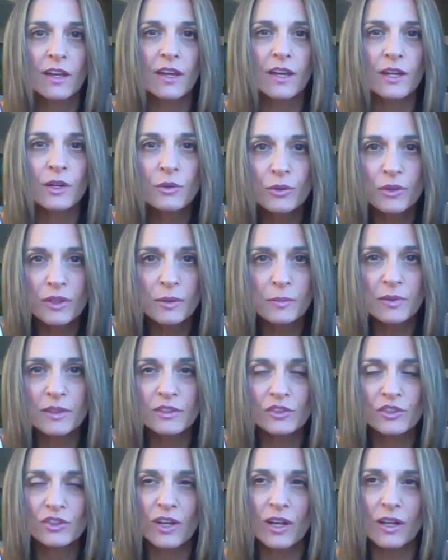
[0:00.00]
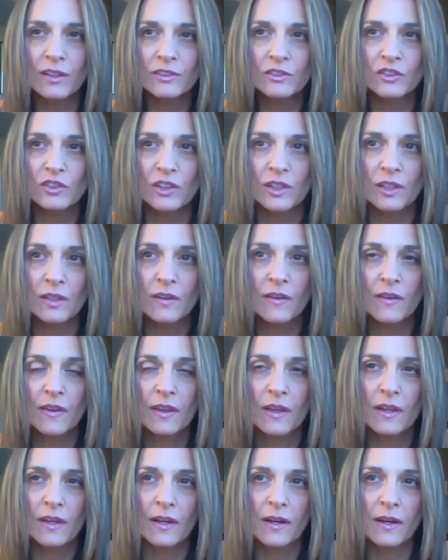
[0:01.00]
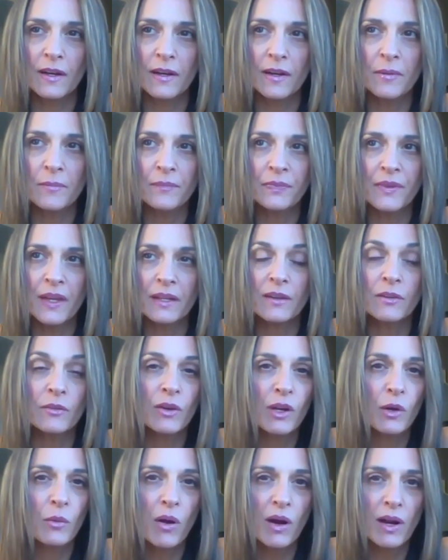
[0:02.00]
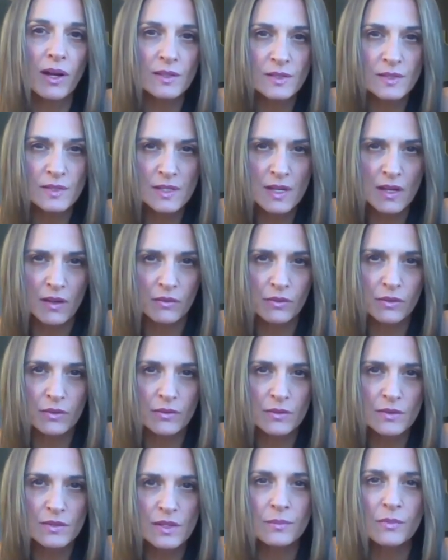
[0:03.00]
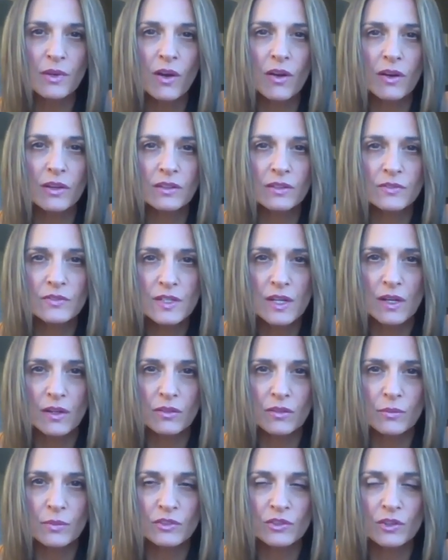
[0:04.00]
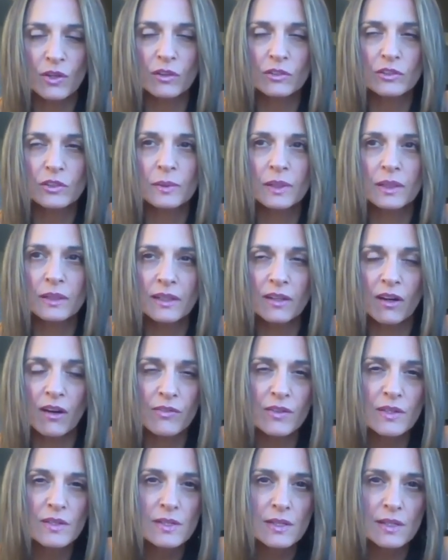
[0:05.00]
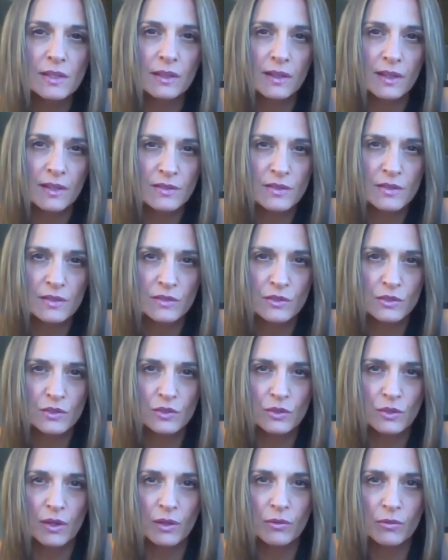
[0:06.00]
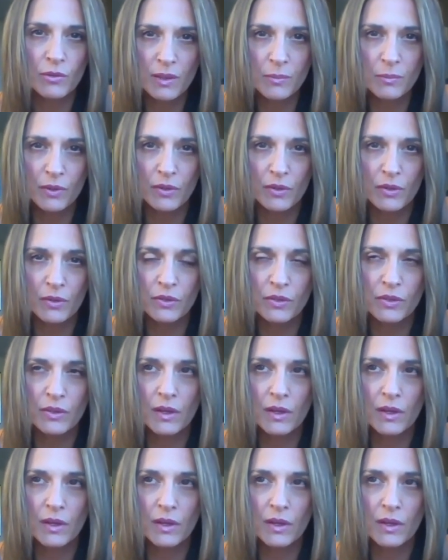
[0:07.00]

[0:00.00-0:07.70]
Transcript: incredibly challenging, and it requires a death, some kind of death, which ultimately obviously leads to a rebirth.